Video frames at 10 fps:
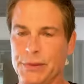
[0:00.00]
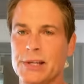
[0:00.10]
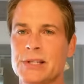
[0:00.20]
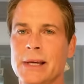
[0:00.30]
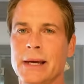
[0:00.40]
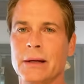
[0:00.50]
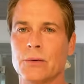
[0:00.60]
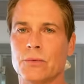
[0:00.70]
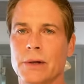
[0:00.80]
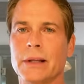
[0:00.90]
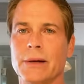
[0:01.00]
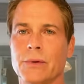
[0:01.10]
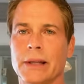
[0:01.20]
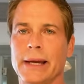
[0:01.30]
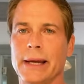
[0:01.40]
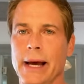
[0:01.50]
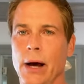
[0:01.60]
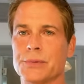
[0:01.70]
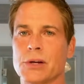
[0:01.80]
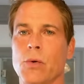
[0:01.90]
But this thing really, really
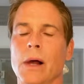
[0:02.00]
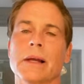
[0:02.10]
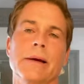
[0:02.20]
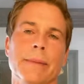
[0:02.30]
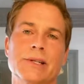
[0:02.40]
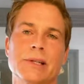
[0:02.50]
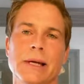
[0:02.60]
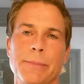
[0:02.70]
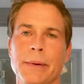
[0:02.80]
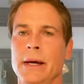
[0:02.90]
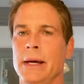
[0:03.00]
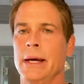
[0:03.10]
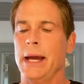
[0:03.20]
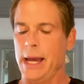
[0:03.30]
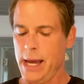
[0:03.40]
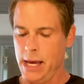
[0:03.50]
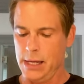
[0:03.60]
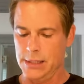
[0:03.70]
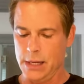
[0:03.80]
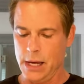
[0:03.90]
helps the quality of my sleep.
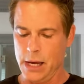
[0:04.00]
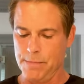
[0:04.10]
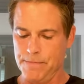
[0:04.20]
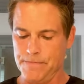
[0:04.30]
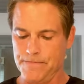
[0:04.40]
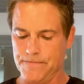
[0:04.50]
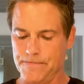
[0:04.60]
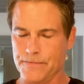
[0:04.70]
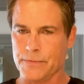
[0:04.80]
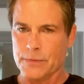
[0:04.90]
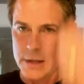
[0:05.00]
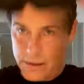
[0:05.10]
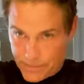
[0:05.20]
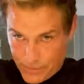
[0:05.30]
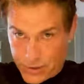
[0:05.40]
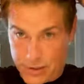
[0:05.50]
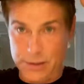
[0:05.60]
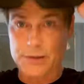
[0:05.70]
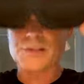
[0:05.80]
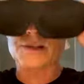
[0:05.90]
And here, this
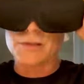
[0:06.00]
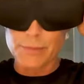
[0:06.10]
is the